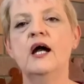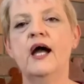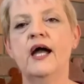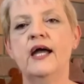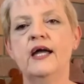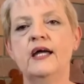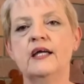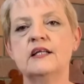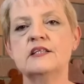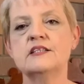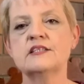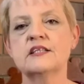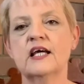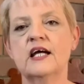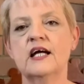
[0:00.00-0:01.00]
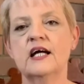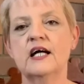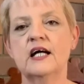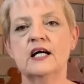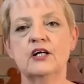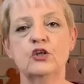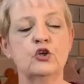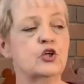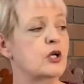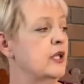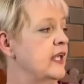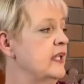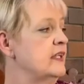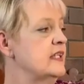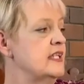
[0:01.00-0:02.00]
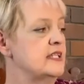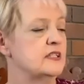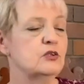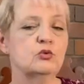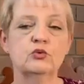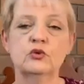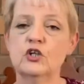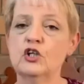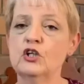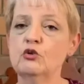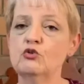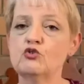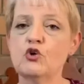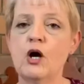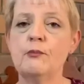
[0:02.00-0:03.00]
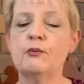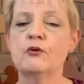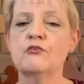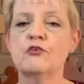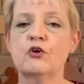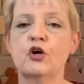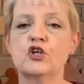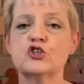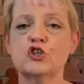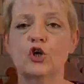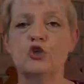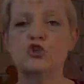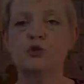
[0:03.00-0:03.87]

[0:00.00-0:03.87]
And you can get these little tripods that I showed you